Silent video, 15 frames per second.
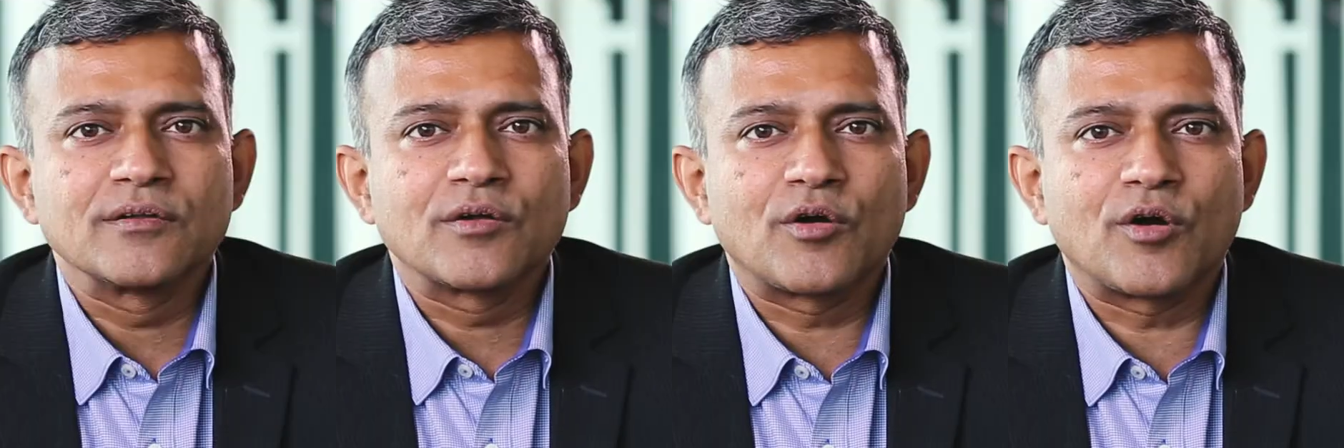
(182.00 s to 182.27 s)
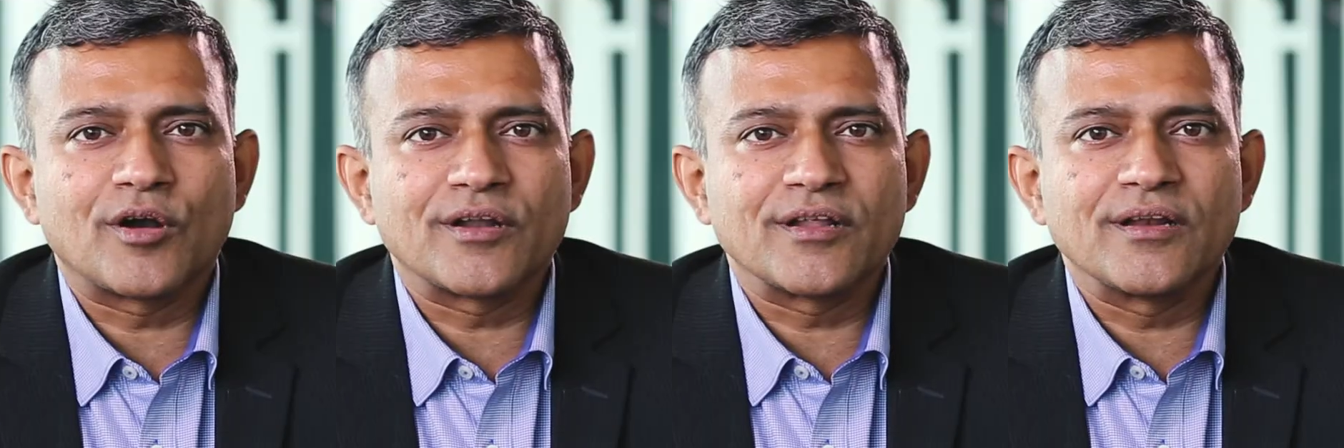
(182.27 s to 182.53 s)

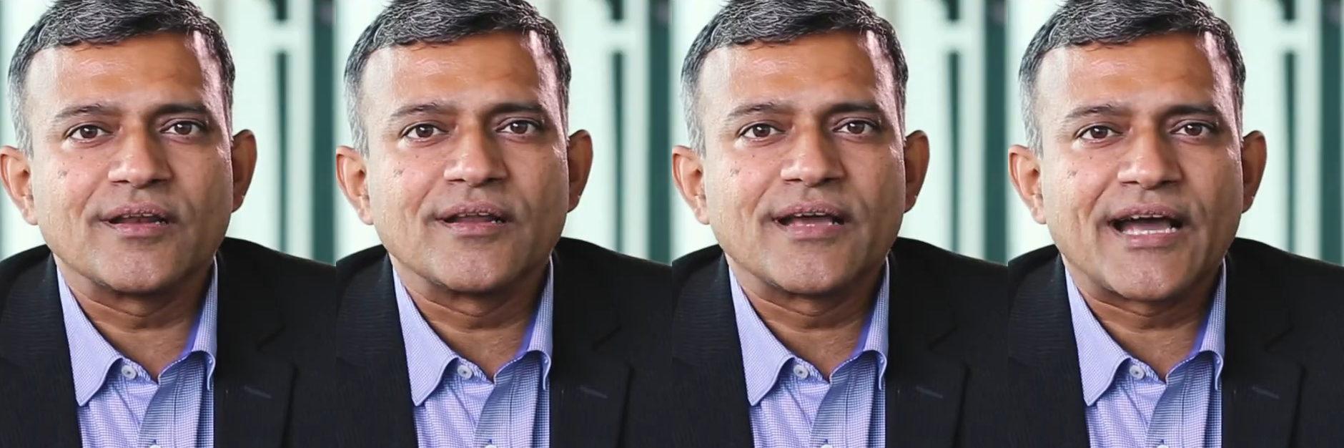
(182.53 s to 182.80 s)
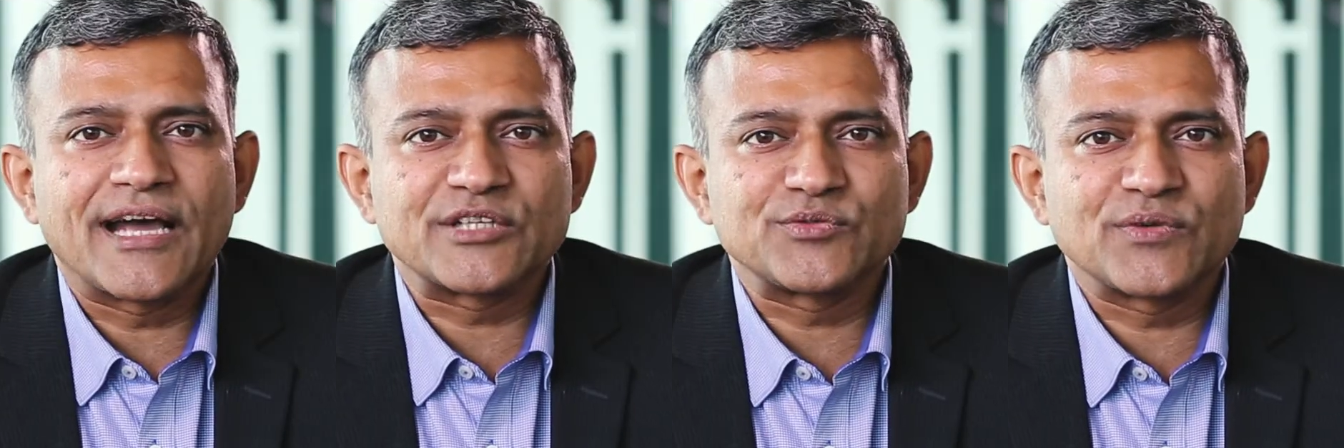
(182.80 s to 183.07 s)
caudal,
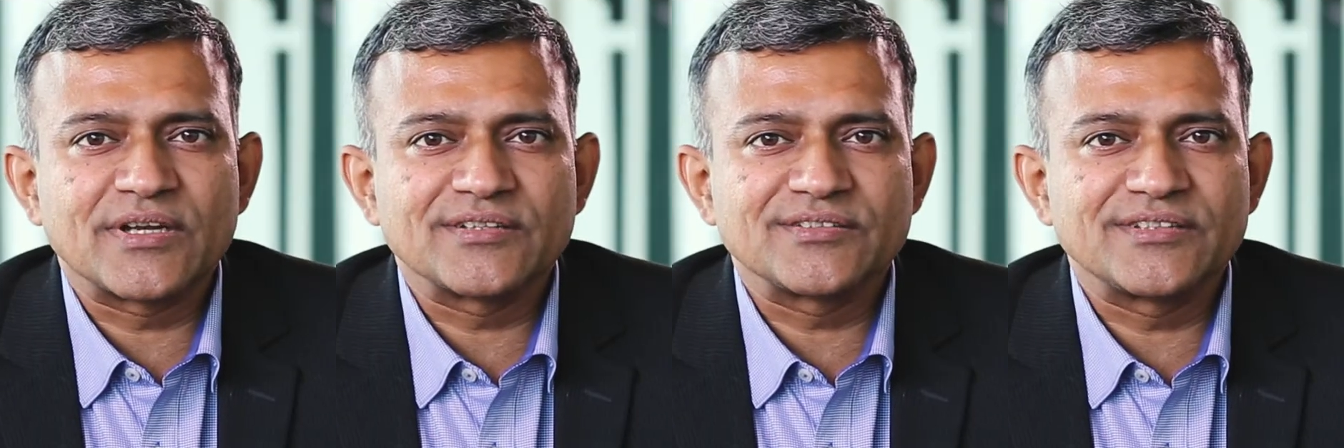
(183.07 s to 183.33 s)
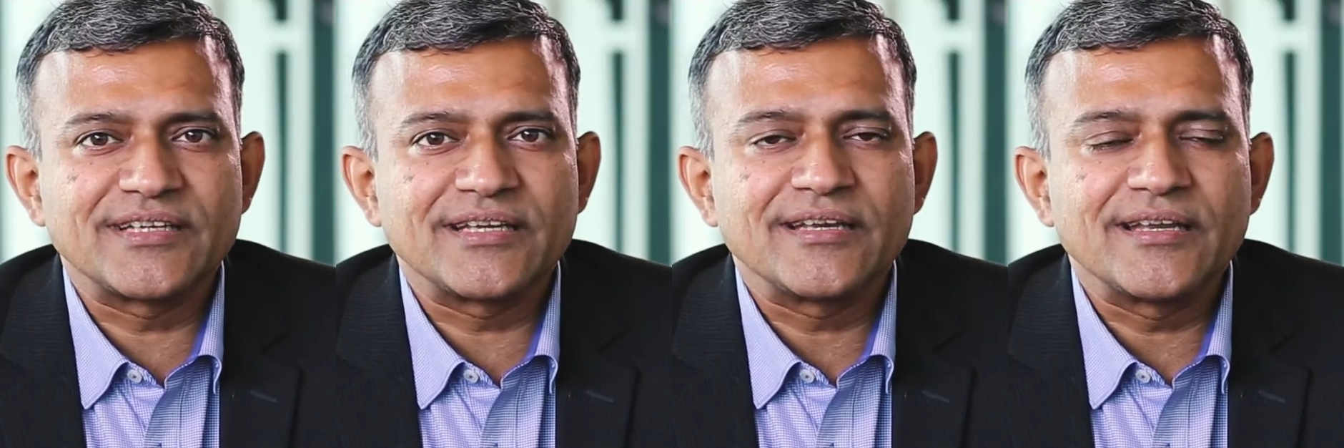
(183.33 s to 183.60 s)
as well as
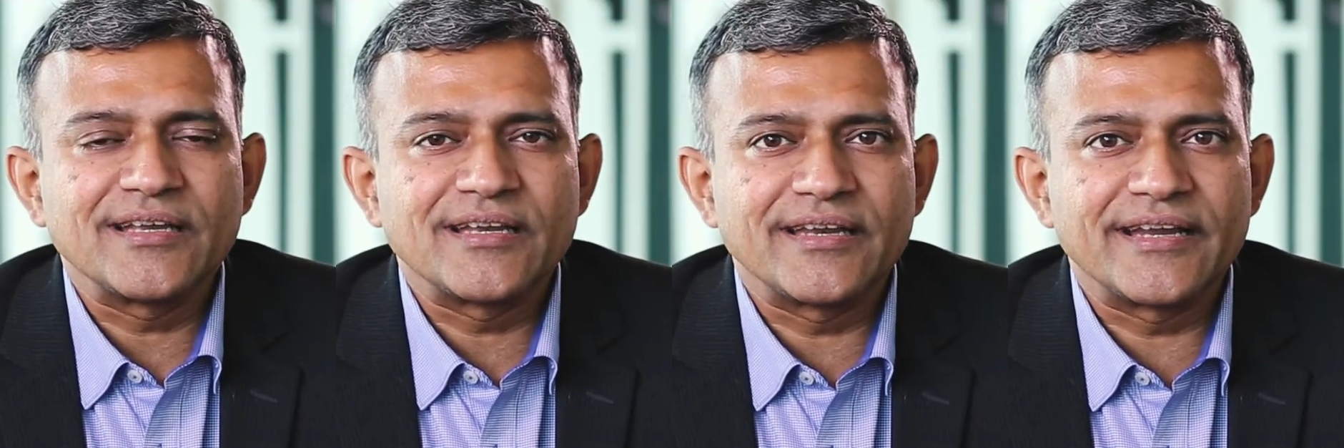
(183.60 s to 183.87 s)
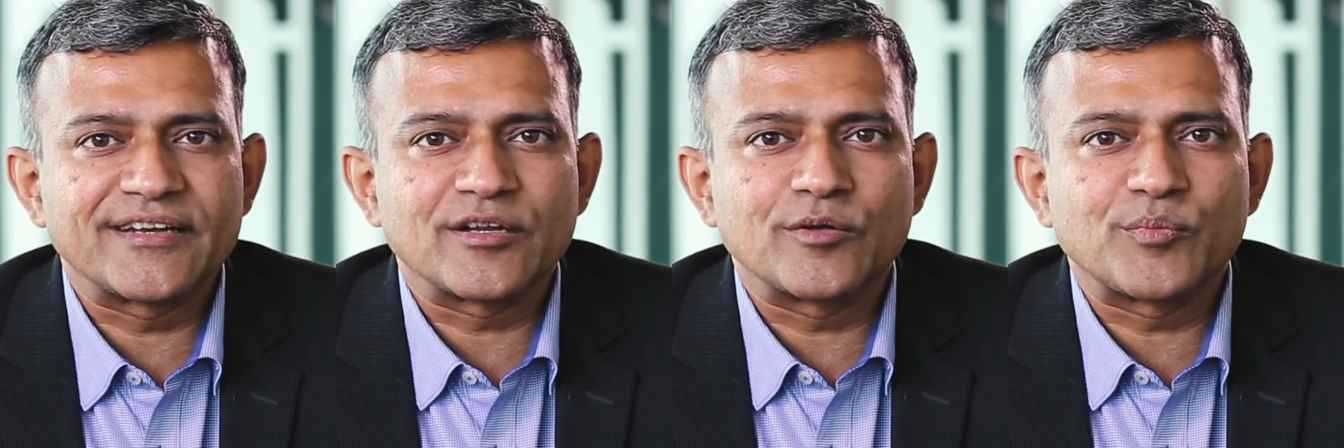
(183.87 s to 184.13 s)
the lateral